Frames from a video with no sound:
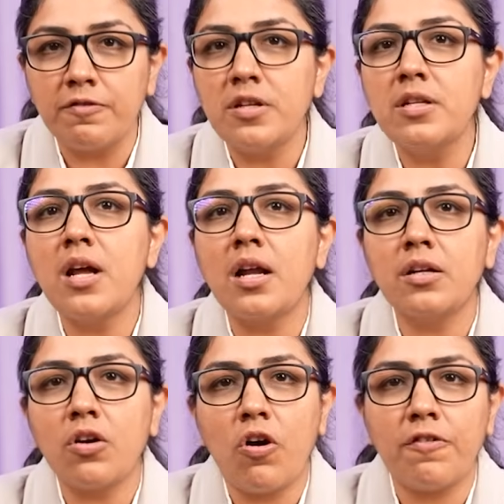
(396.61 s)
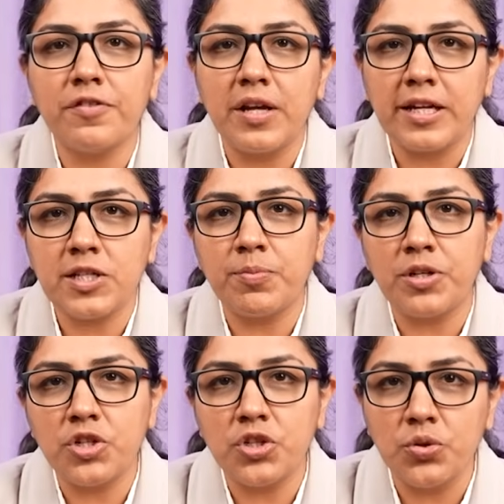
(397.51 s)
none of the
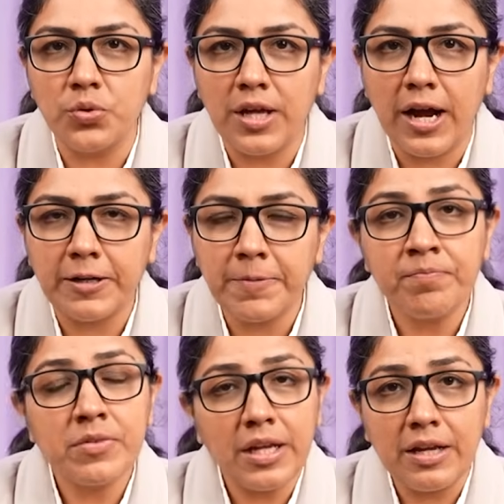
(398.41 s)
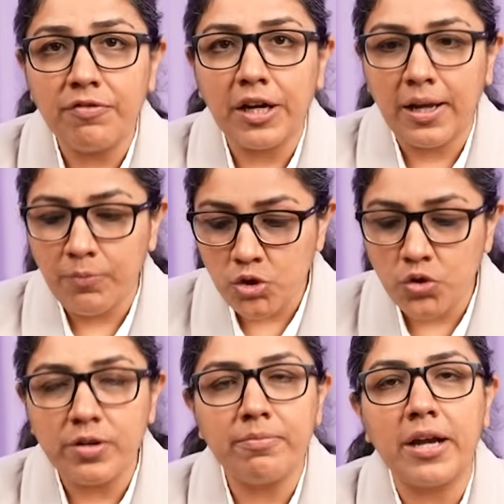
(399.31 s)
experts do that. In fact, I'm also
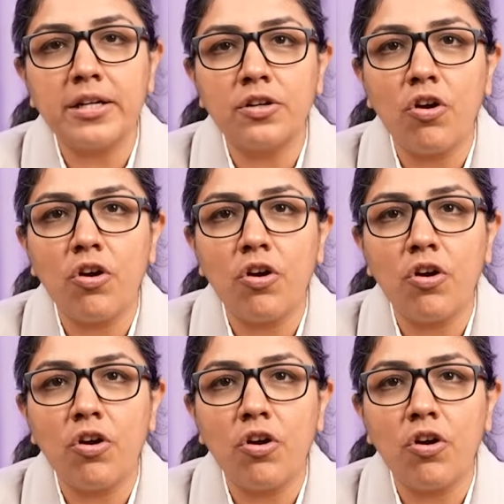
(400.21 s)
reminded